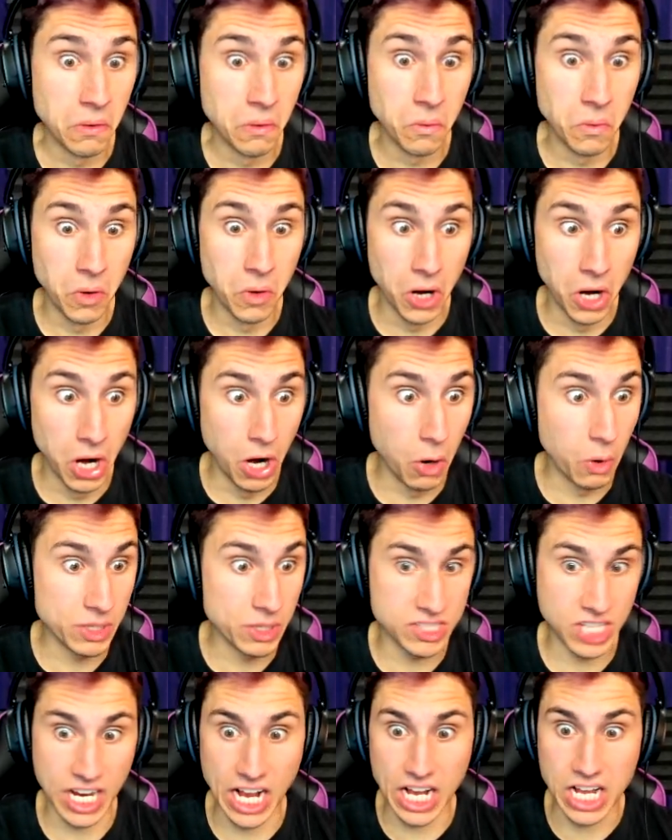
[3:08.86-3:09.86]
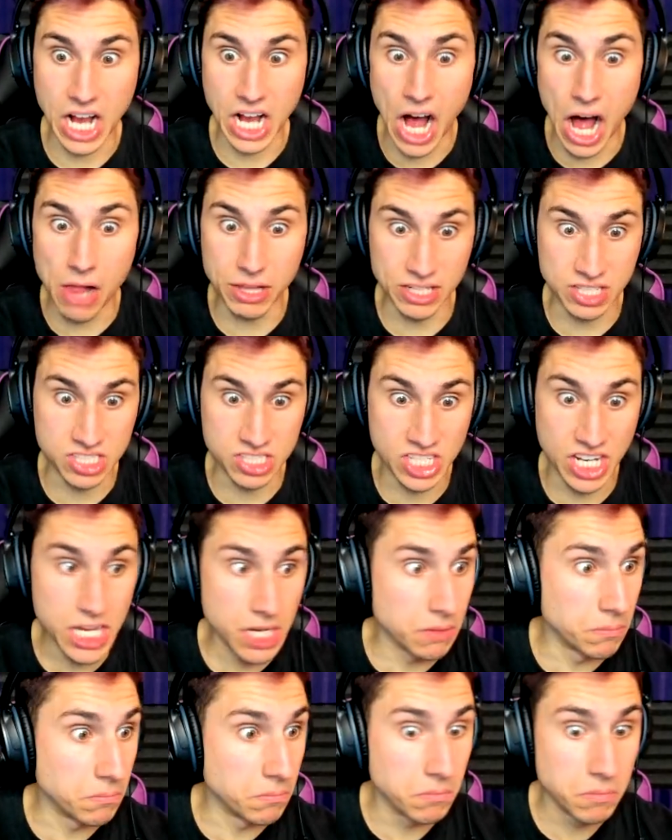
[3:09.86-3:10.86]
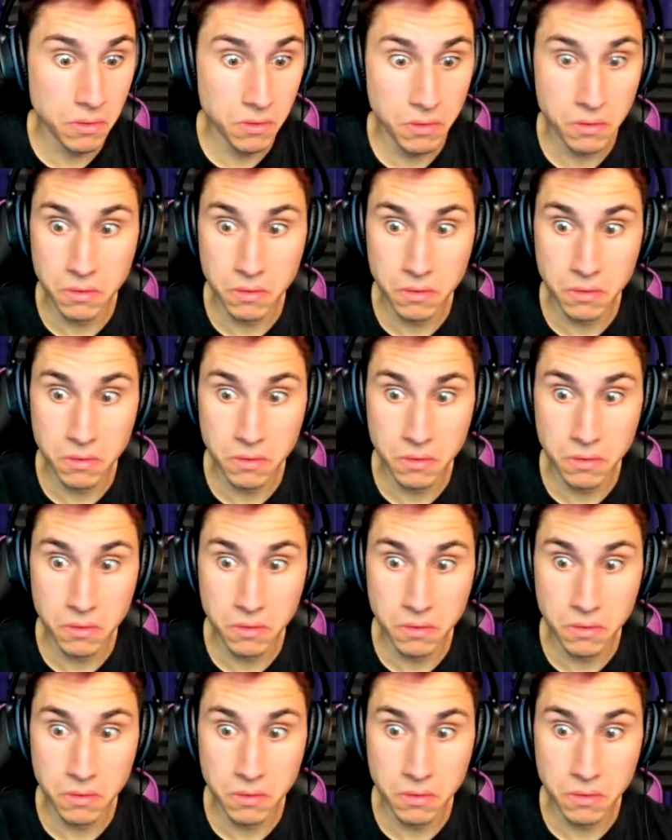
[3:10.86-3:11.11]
Whoa, it's like a coliseum.